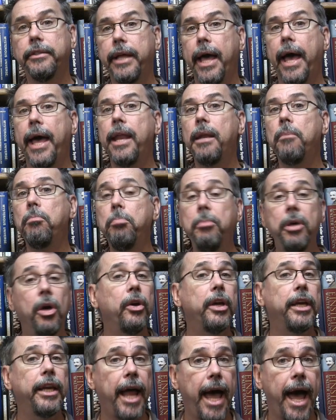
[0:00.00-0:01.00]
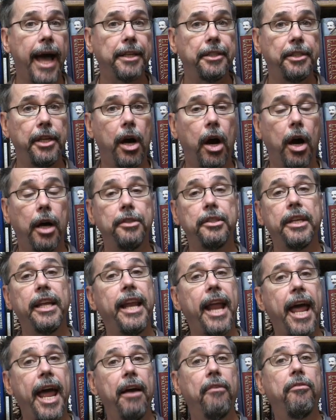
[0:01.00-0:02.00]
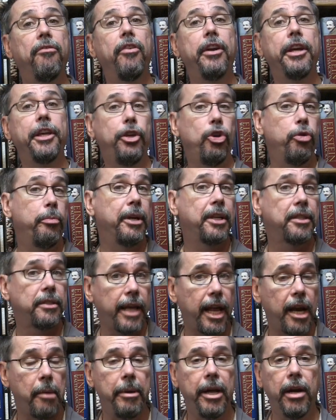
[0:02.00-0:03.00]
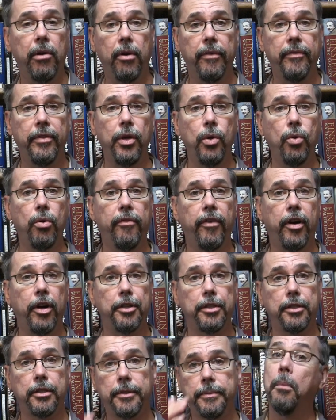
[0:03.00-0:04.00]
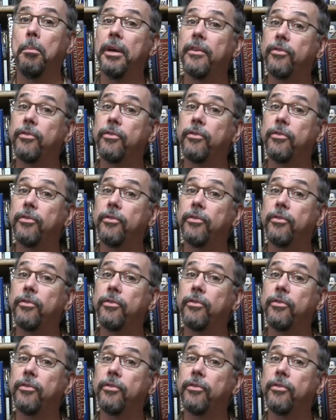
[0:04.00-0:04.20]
10 million axions in every cubic centimeter of the universe.